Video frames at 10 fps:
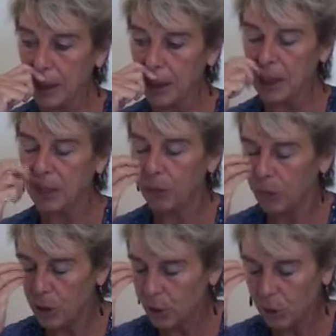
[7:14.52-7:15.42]
this is the
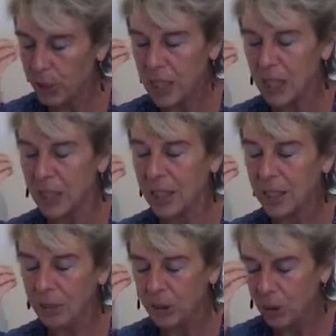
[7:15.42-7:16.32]
first condition.
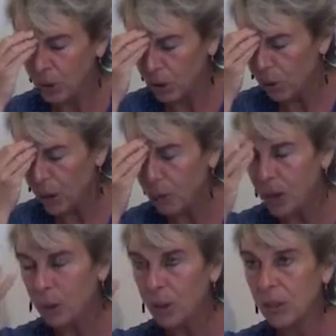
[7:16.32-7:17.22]
If we don't know what we
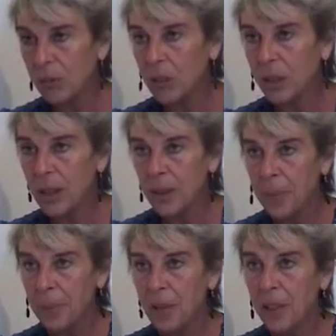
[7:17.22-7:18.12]
are looking for,
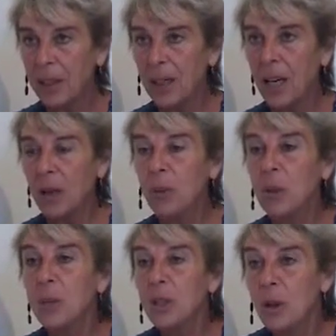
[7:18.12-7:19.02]
how
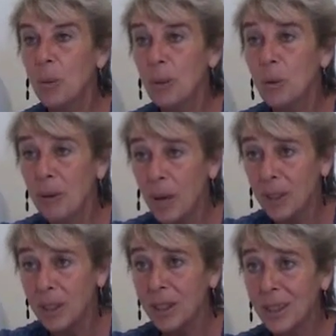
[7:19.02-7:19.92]
will we know when we found
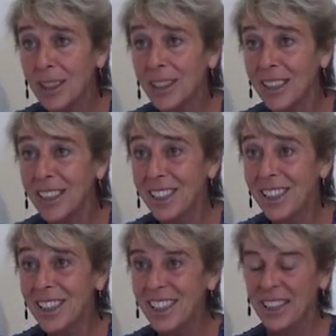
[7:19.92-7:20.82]
it? Eh?
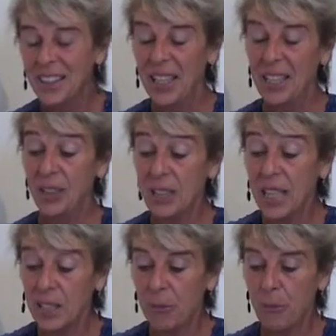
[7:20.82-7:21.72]
So
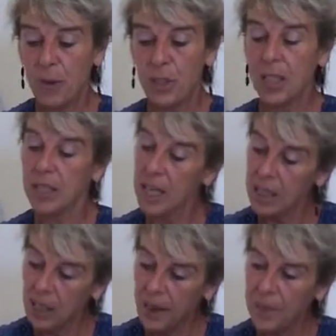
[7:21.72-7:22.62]
that's the first thing.
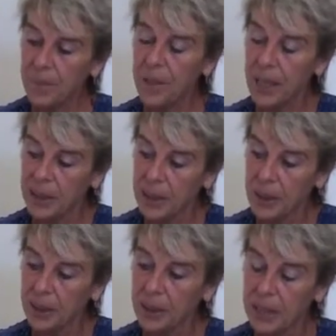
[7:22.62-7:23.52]
Then the
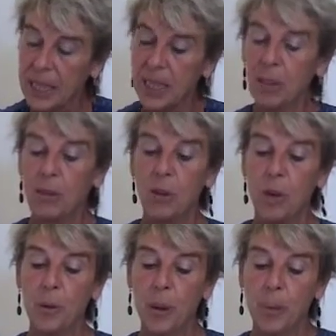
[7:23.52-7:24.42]
the skill of the
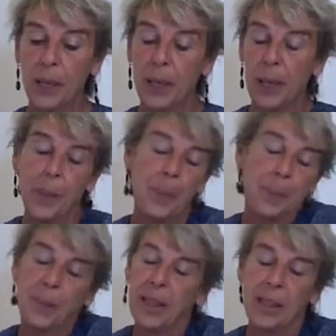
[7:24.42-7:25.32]
homeopath
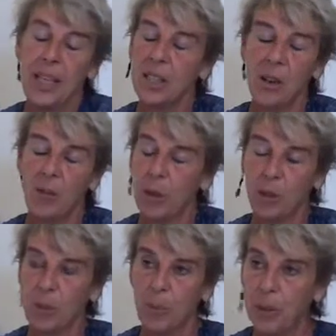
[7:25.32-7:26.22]
is of
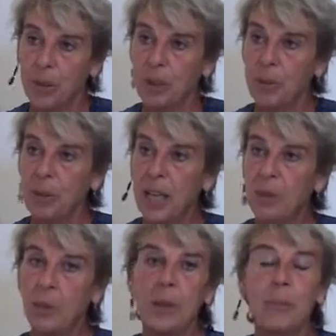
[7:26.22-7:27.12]
course important, but
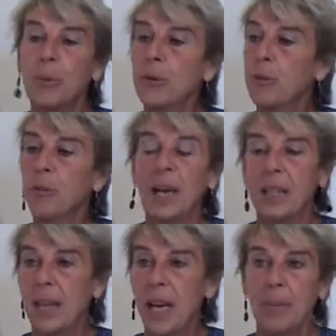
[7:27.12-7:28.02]
that will improve
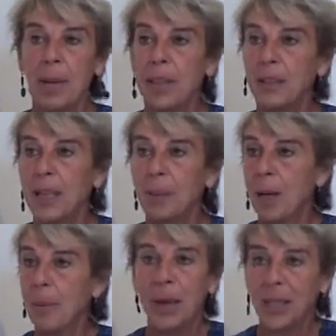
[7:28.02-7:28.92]
by time and, and
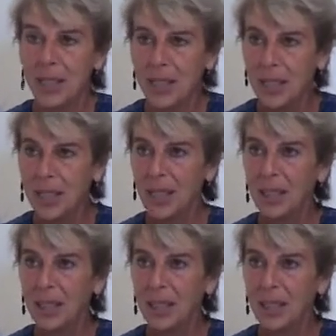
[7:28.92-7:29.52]
by practice.